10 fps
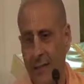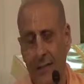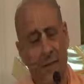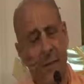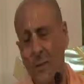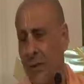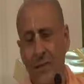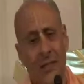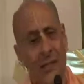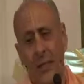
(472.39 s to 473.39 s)
there's not
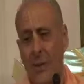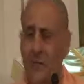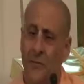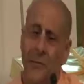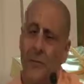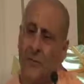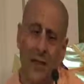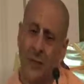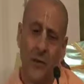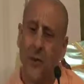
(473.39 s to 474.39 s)
much love for the
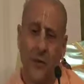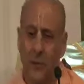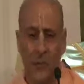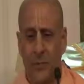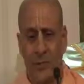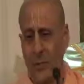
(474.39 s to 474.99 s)
dead corpse.